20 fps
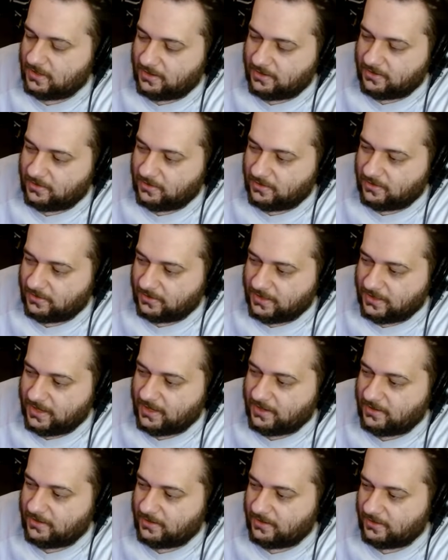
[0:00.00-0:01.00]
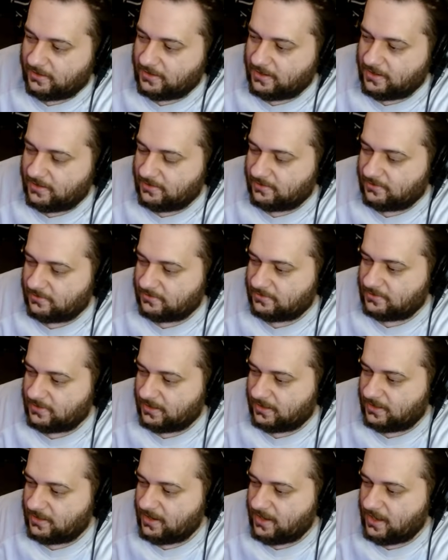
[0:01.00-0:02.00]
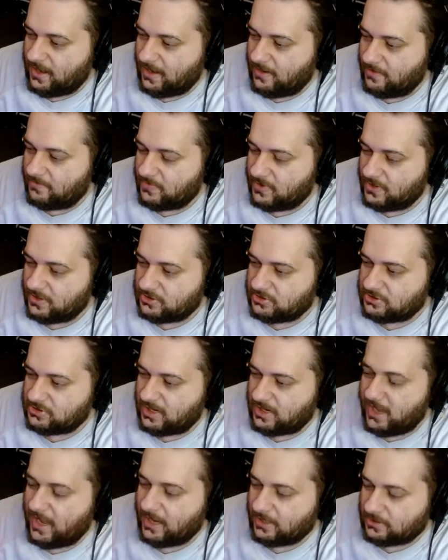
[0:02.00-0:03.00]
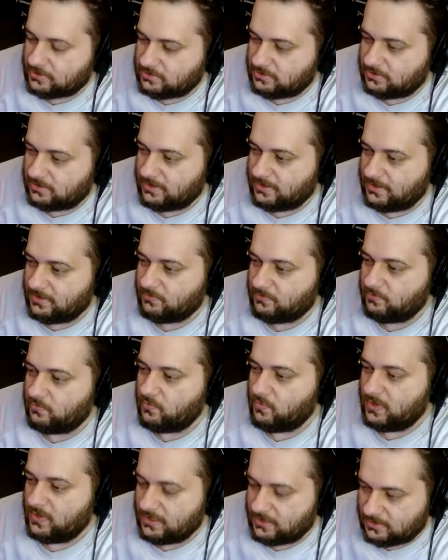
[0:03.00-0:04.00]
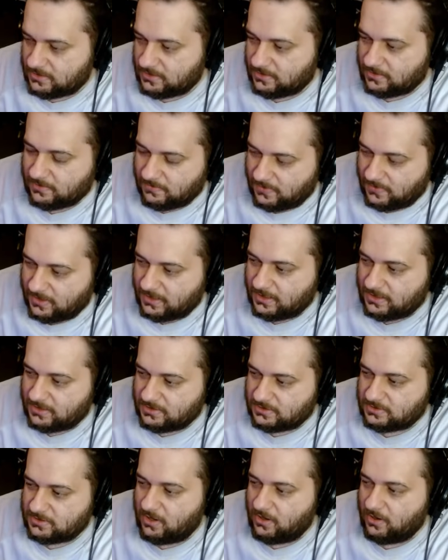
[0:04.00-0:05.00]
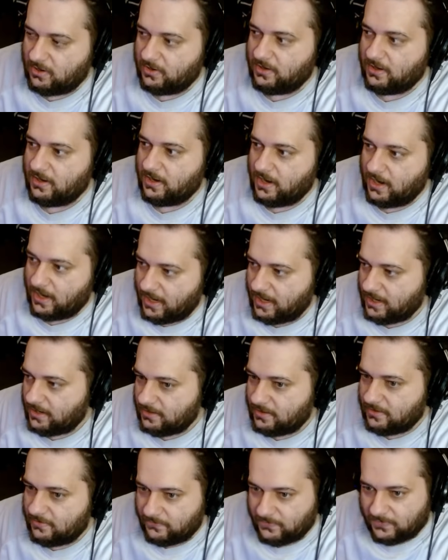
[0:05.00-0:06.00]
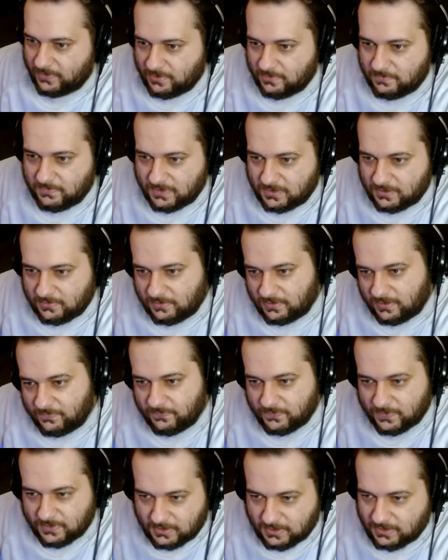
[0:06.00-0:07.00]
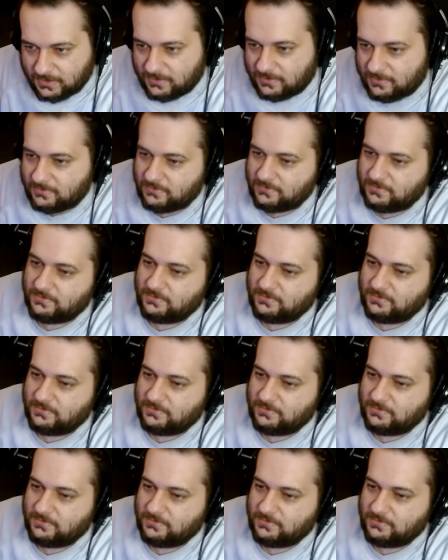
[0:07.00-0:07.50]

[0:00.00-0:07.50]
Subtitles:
all of that, like, and like how much actually wind turbines are not environmentally friendly.